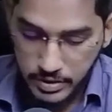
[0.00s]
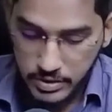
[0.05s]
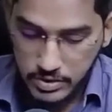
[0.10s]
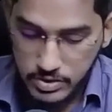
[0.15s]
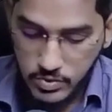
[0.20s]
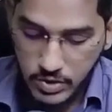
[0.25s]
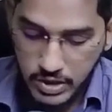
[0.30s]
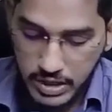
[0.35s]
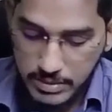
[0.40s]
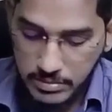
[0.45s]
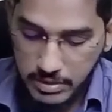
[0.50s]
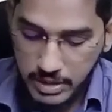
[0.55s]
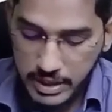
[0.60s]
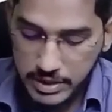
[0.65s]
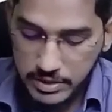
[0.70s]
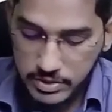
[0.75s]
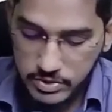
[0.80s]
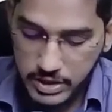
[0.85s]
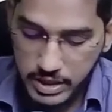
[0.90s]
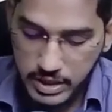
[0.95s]
So what I am
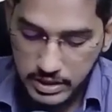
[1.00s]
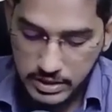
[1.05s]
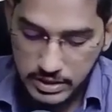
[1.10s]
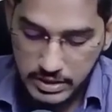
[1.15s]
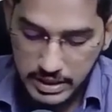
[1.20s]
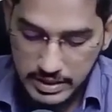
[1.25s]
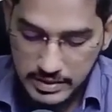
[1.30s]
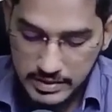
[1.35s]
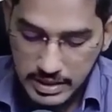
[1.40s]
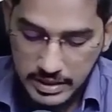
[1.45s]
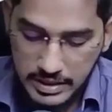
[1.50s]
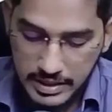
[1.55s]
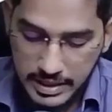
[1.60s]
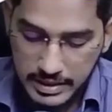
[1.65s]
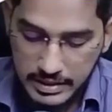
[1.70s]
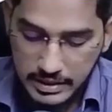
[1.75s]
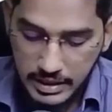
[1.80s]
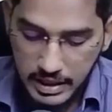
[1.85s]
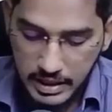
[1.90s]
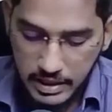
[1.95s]
trying to say, there is an
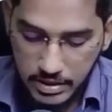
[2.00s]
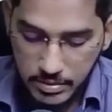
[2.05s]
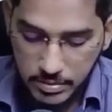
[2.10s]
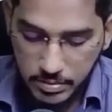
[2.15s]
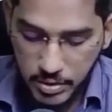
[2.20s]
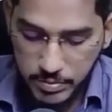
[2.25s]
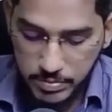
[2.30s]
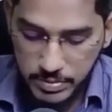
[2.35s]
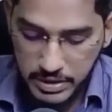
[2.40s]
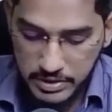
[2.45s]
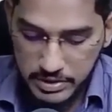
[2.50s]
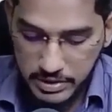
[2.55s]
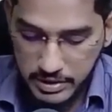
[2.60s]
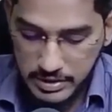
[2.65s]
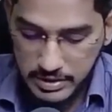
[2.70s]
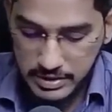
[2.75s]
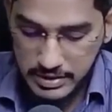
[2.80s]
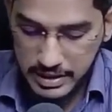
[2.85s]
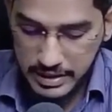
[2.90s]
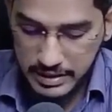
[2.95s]
entire population.
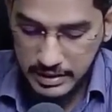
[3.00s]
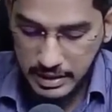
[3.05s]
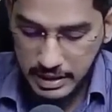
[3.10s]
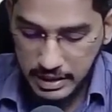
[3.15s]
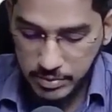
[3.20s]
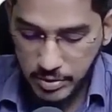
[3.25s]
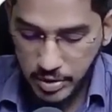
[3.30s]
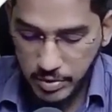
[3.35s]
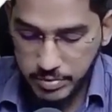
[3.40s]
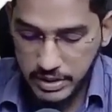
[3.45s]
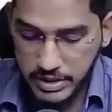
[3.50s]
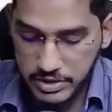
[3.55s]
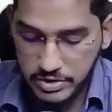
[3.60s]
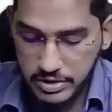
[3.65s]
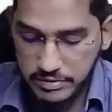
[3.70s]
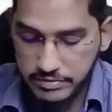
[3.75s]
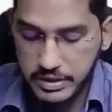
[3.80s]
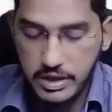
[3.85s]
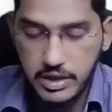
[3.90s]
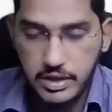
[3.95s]
This is entire population
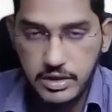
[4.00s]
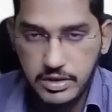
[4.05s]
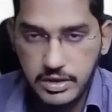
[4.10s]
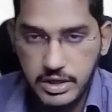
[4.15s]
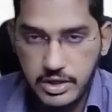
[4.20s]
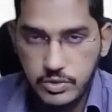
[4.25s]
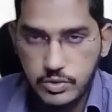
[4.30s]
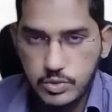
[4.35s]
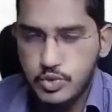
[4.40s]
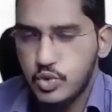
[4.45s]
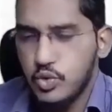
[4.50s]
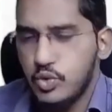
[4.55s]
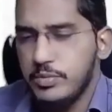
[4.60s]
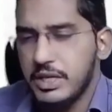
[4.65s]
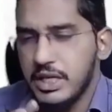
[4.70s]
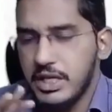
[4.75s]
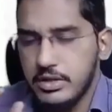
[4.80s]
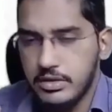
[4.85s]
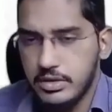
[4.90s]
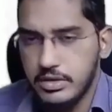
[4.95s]
of internal controls. So
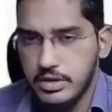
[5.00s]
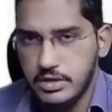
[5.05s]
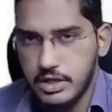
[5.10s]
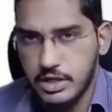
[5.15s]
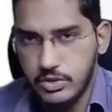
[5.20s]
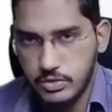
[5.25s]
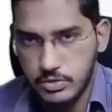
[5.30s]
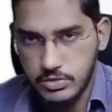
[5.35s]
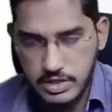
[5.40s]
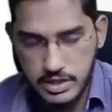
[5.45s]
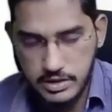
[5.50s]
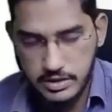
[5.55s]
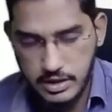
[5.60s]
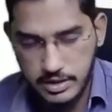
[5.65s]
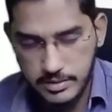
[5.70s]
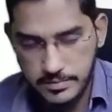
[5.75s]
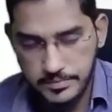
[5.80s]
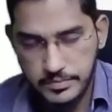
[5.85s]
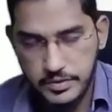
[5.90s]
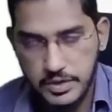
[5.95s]
many internal controls are there.